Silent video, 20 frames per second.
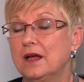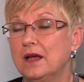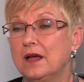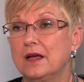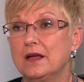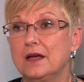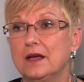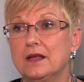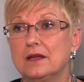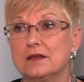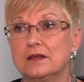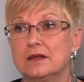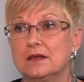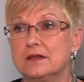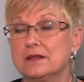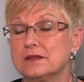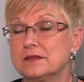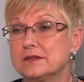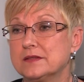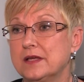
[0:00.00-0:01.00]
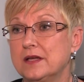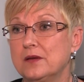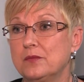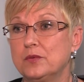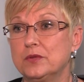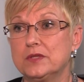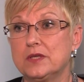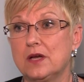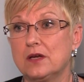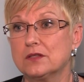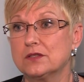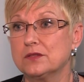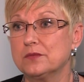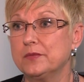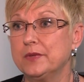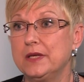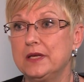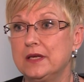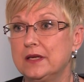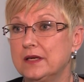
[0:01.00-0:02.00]
I got set up with Dr.
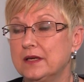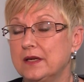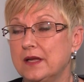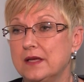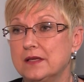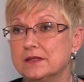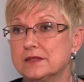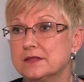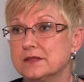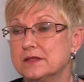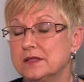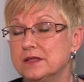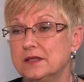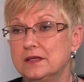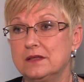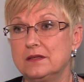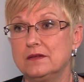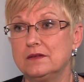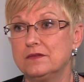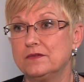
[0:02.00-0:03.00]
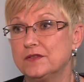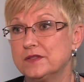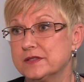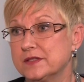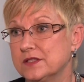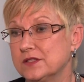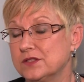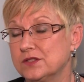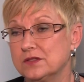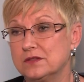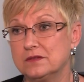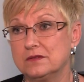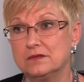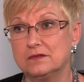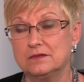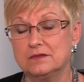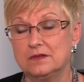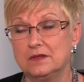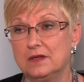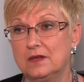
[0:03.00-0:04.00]
Bennett as the
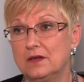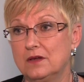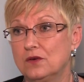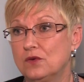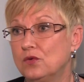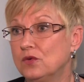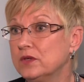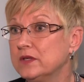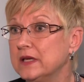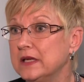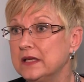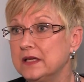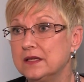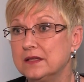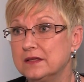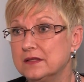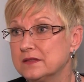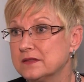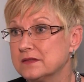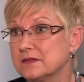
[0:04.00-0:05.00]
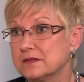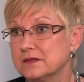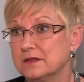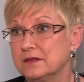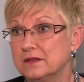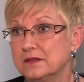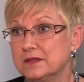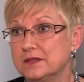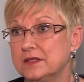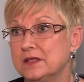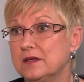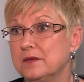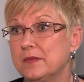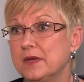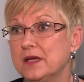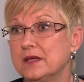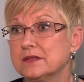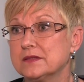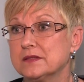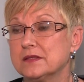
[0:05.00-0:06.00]
physician coordinating the
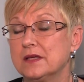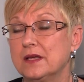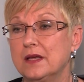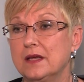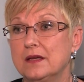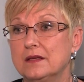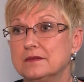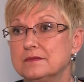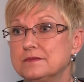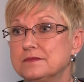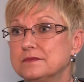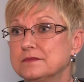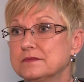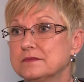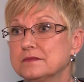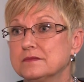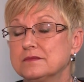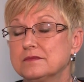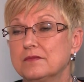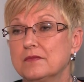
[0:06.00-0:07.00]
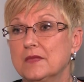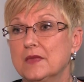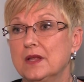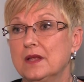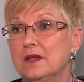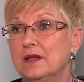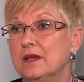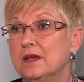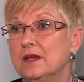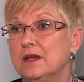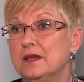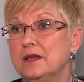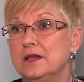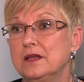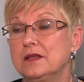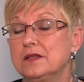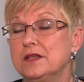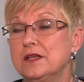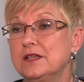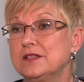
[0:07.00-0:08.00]
TMS, and
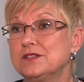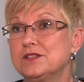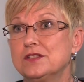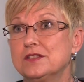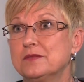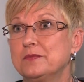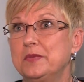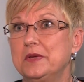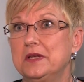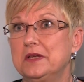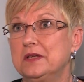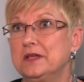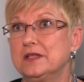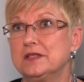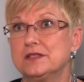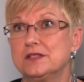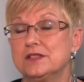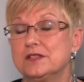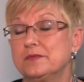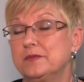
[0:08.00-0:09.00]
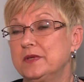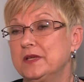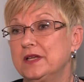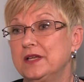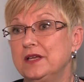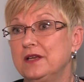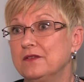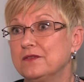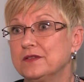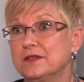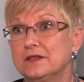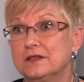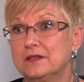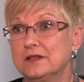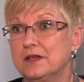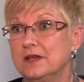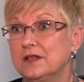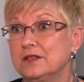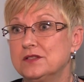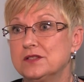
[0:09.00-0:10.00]
it's just been a gift,
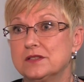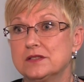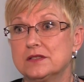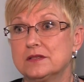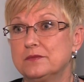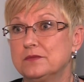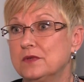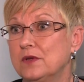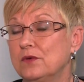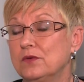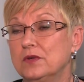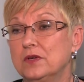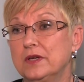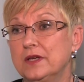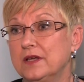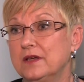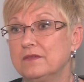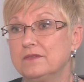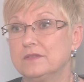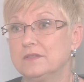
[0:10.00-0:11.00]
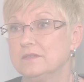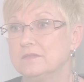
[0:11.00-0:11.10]
just a real gift.